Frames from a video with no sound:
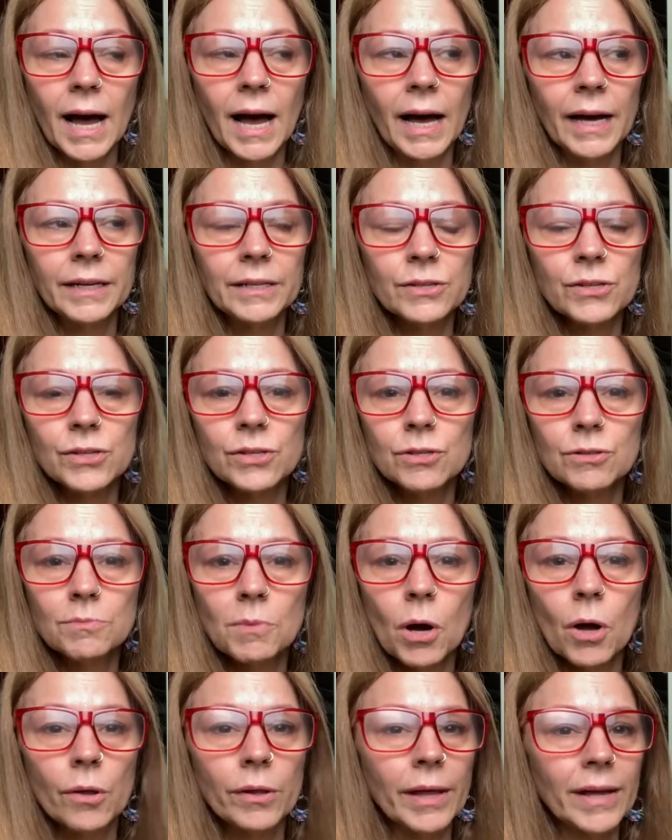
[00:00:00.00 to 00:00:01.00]
I assume
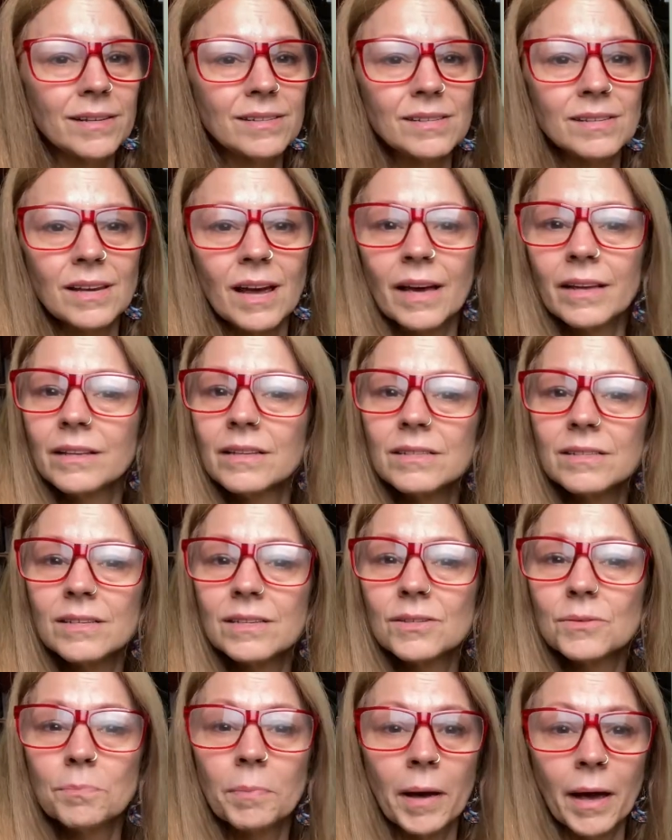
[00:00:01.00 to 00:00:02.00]
all that silence
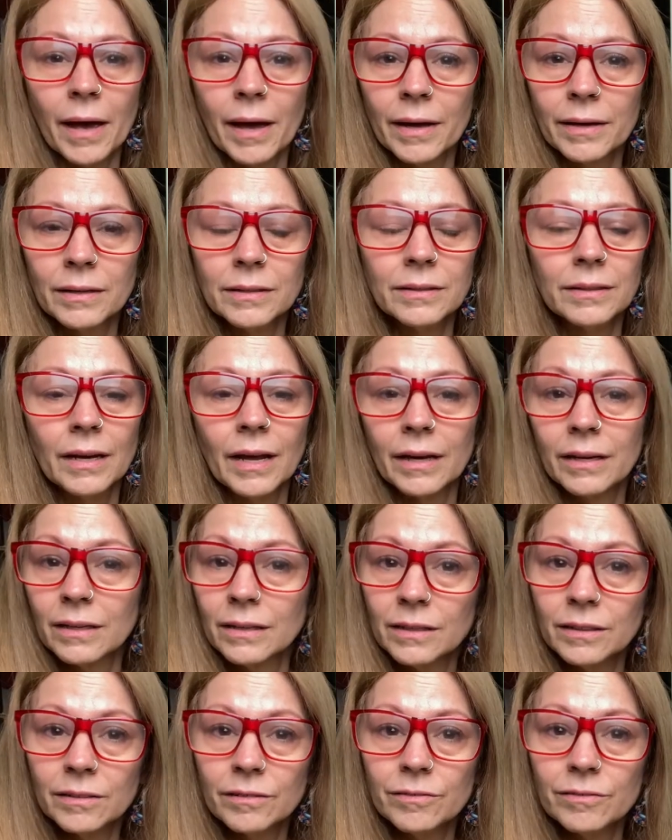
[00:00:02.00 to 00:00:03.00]
is bad and
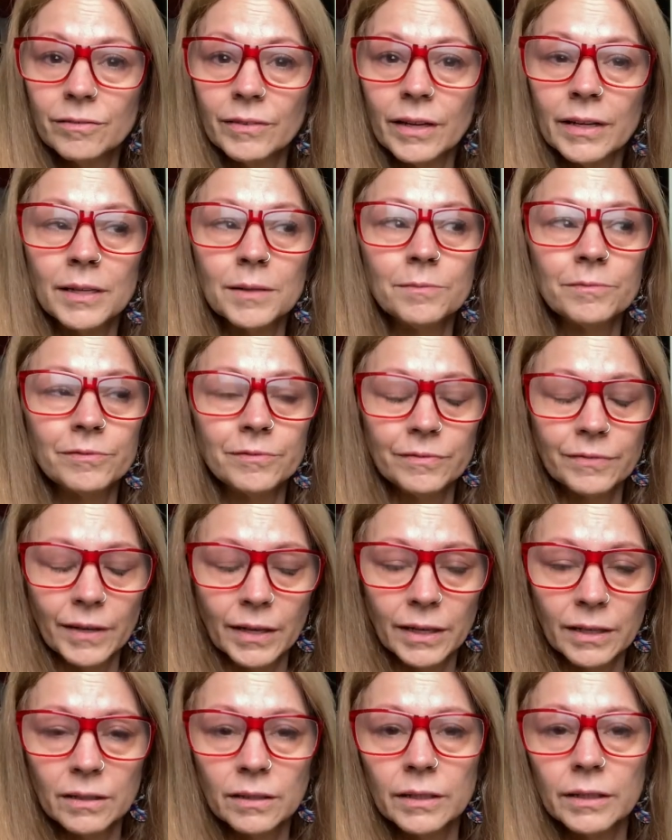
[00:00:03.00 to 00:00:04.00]
negative and I'm
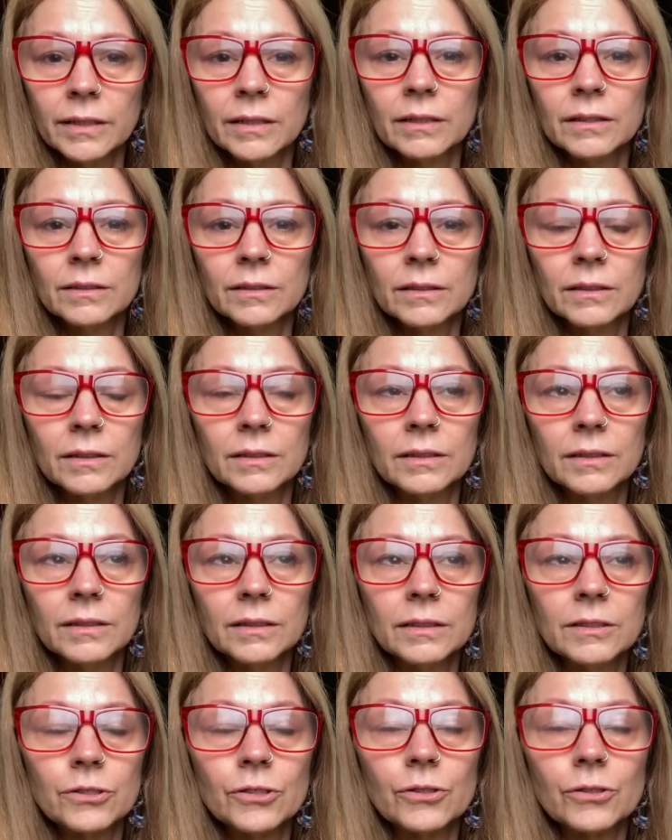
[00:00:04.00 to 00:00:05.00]
failing
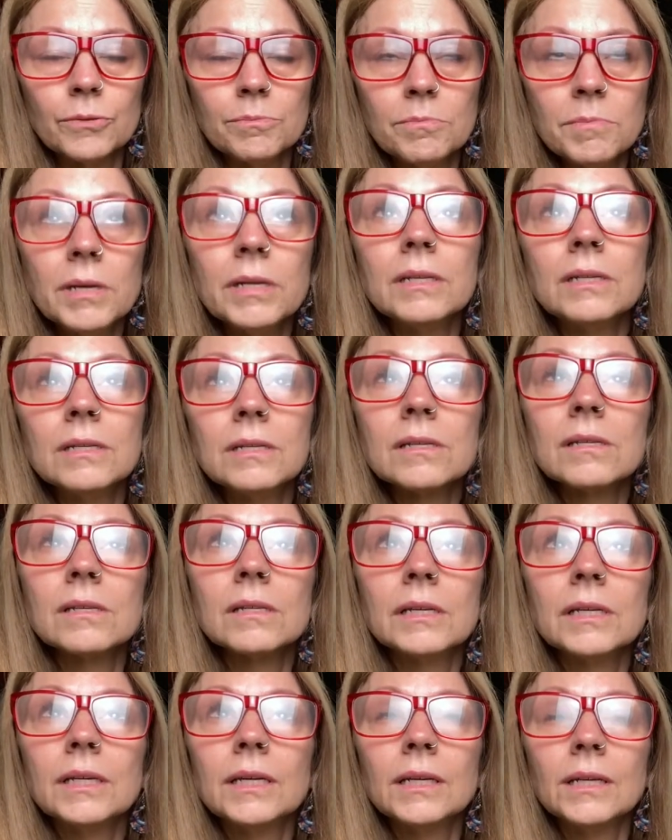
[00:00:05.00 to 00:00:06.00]

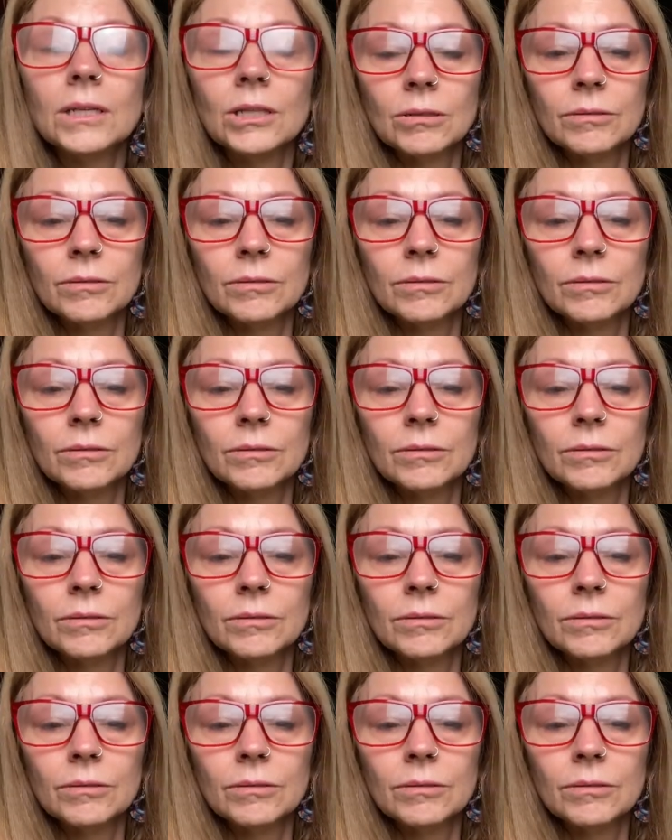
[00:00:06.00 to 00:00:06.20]
tremendously.